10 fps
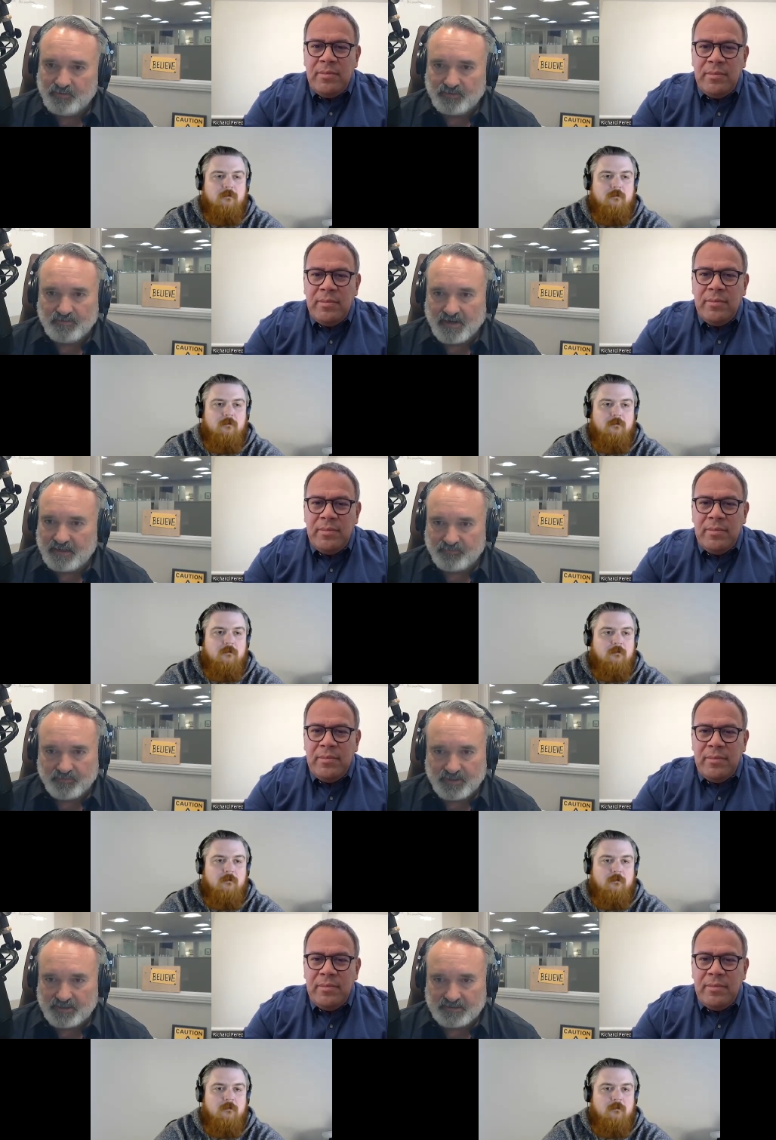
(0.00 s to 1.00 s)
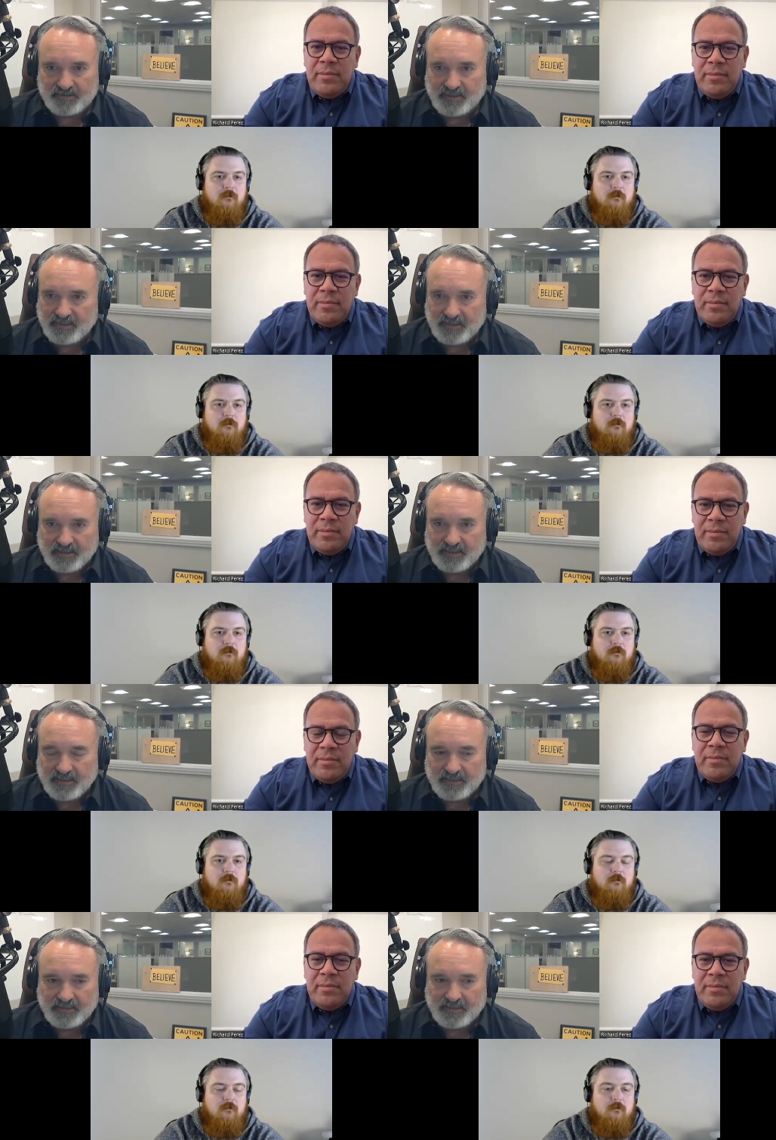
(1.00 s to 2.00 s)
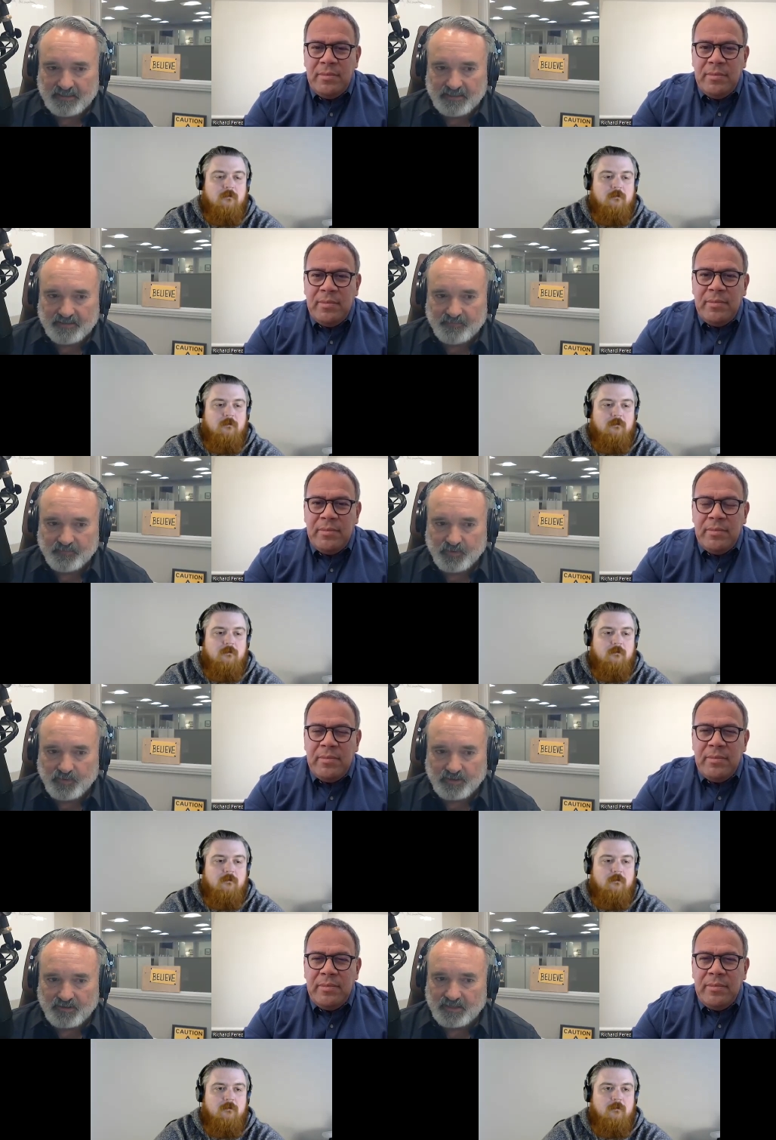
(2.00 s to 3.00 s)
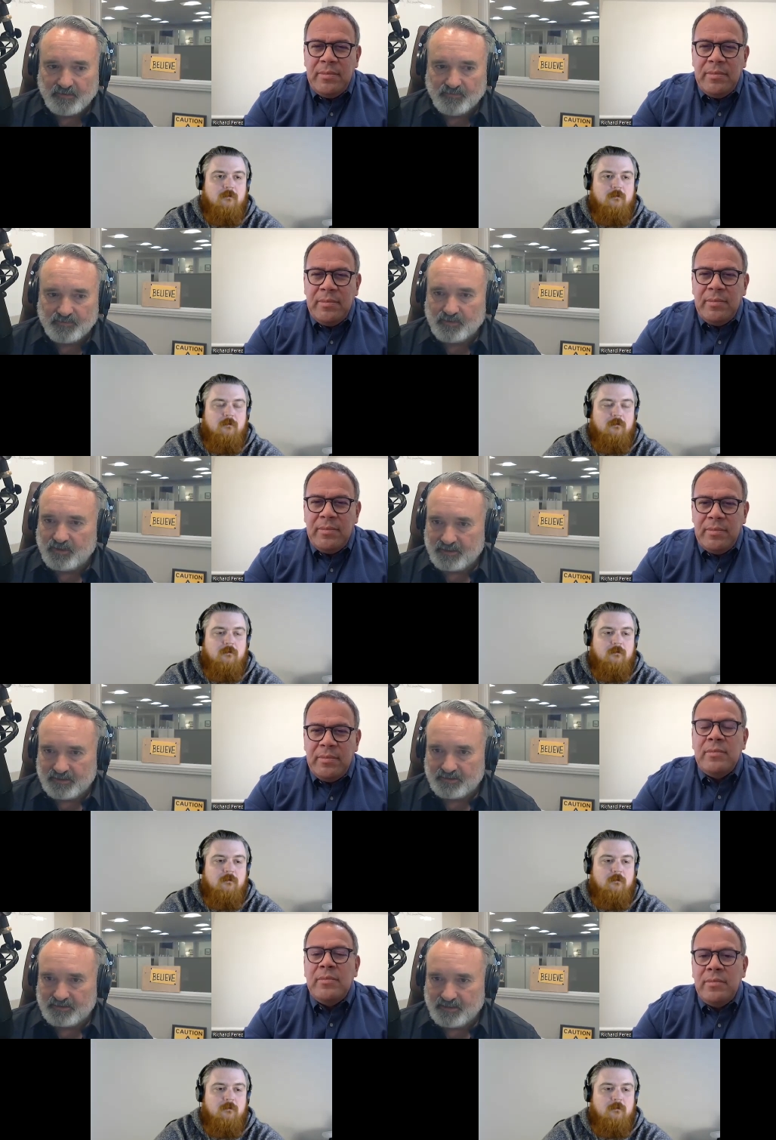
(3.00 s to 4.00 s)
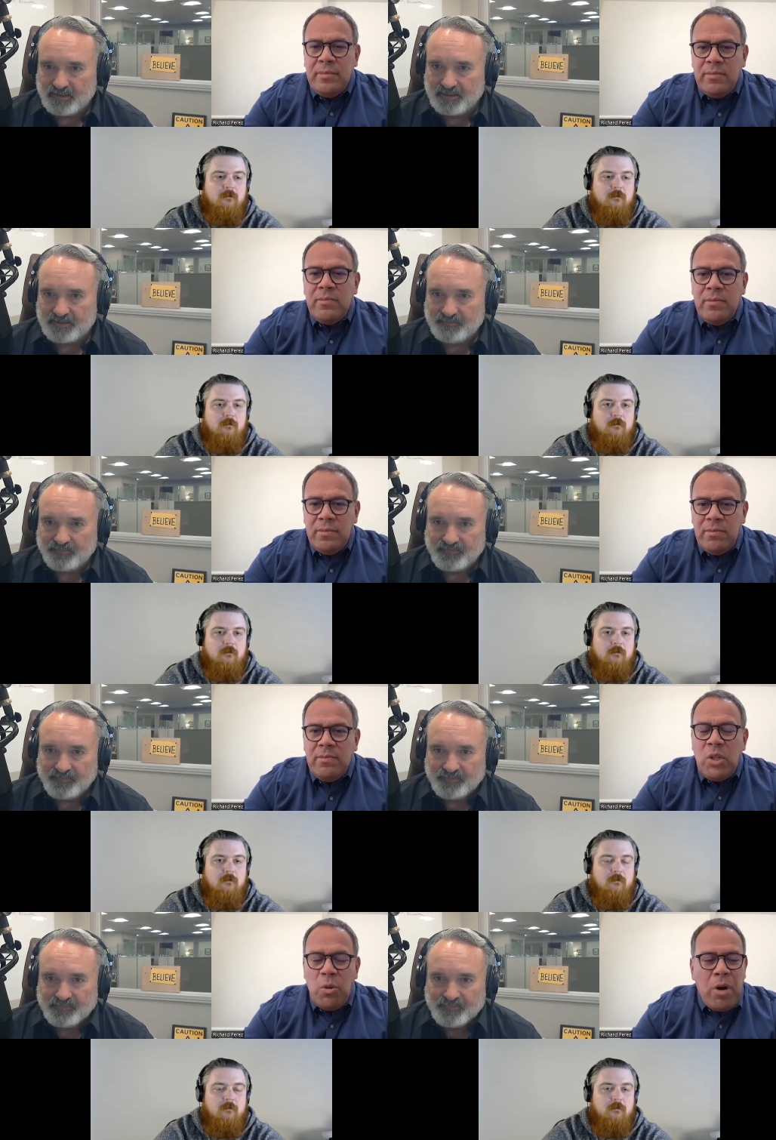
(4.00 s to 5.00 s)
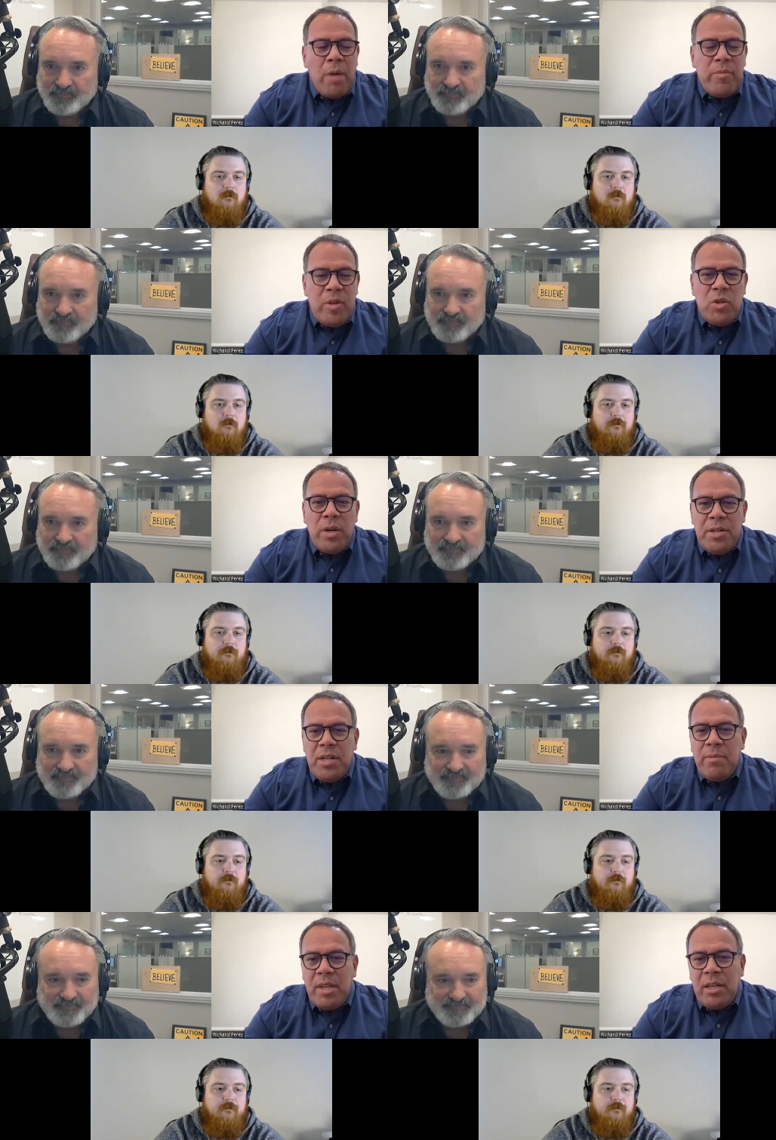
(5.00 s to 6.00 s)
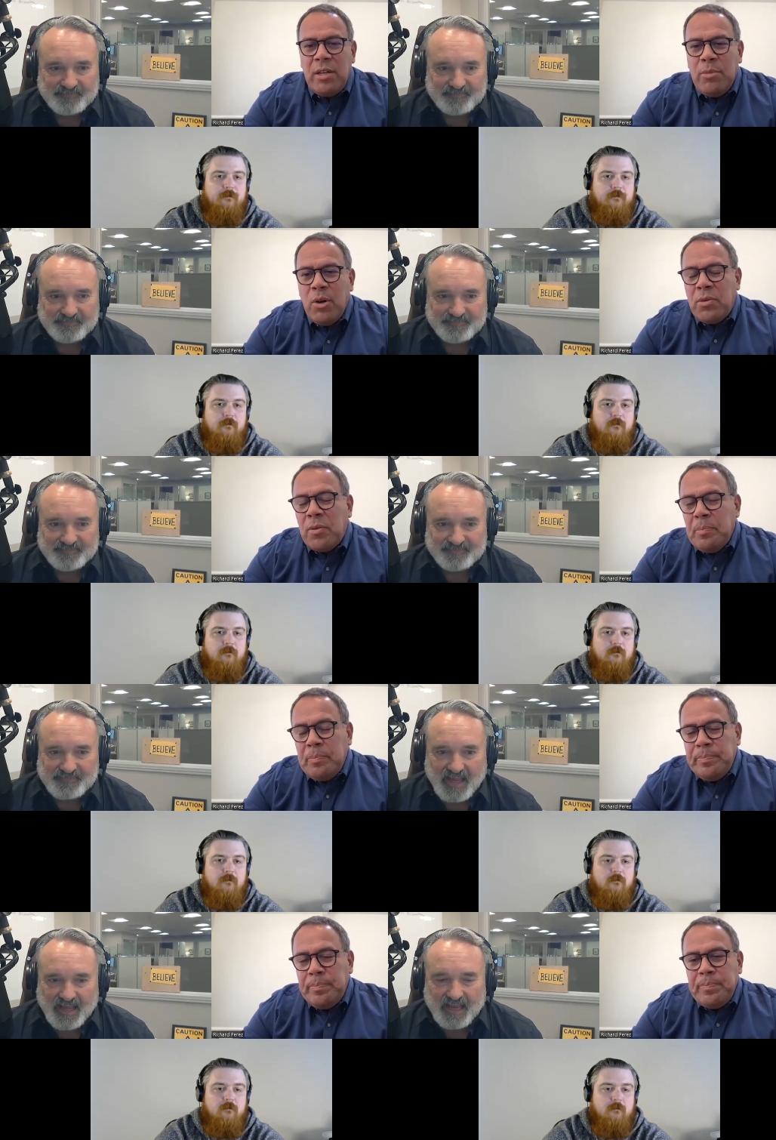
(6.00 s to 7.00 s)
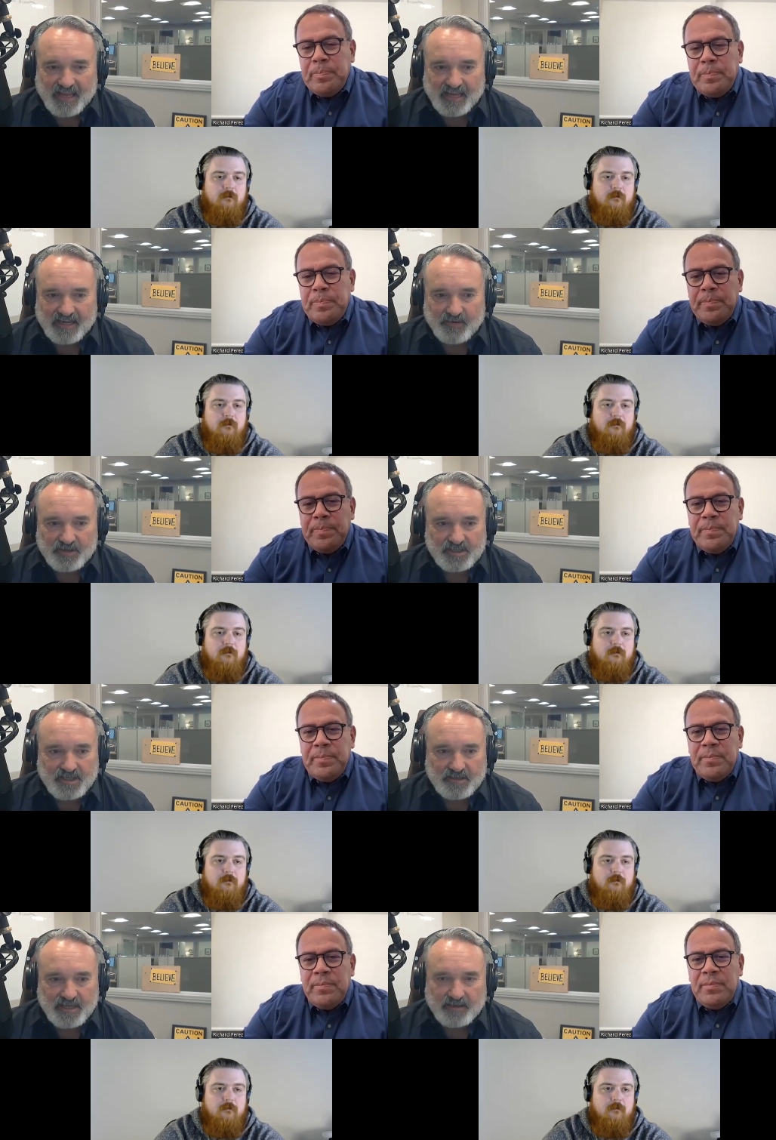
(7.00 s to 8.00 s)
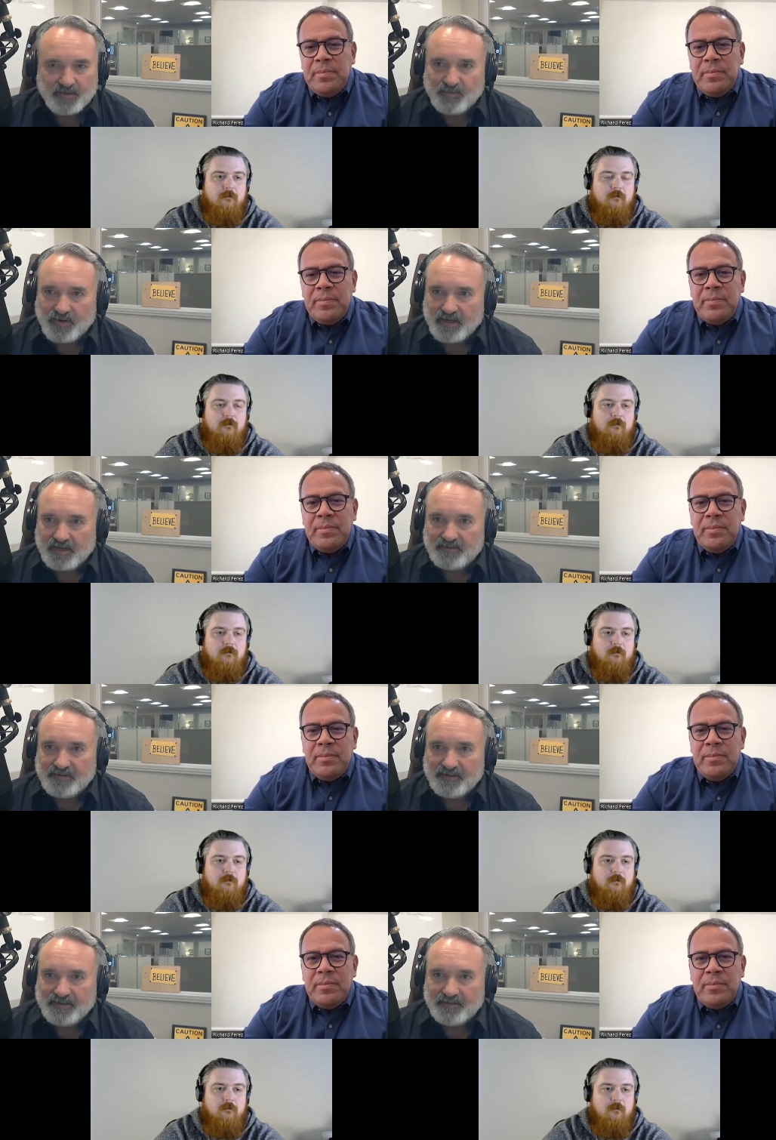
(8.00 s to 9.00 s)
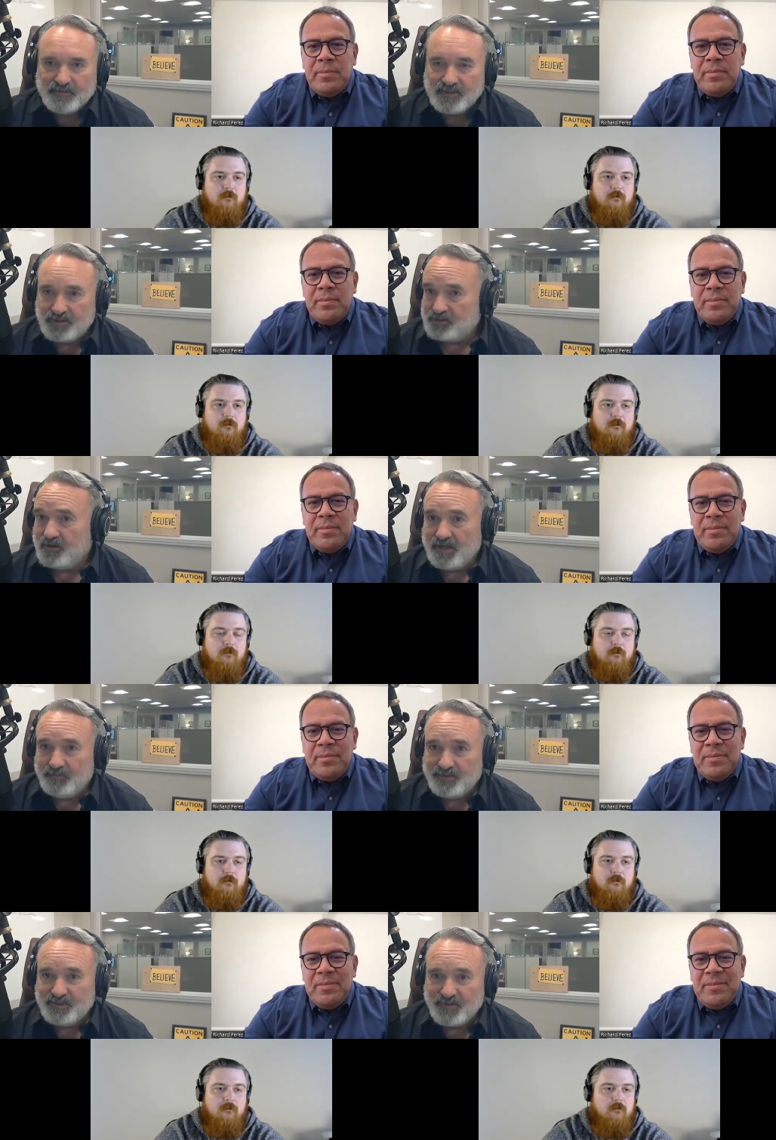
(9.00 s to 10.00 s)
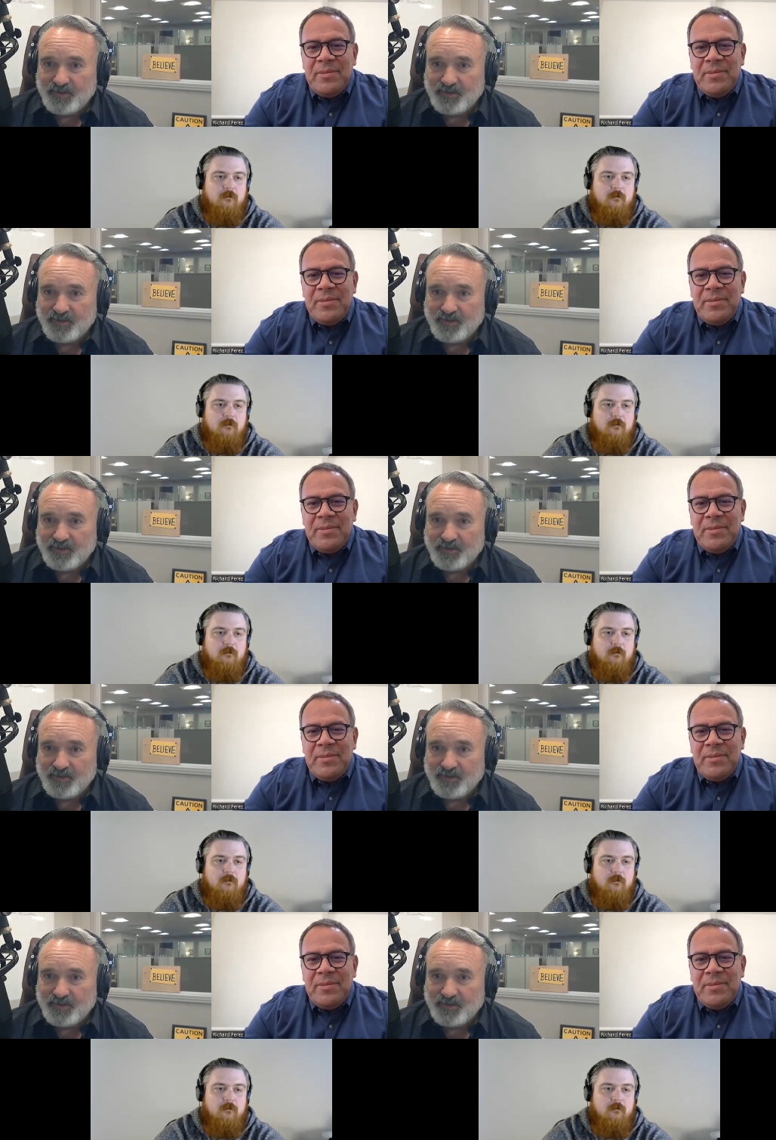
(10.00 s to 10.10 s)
Speaker 1: with great information, and um, we want to thank you for joining us today.
Speaker 2: No problem. Enjoyed it, Jim. Thank you both.
Speaker 1: And I want to say thank you to Brian, uh, who just showed up, as you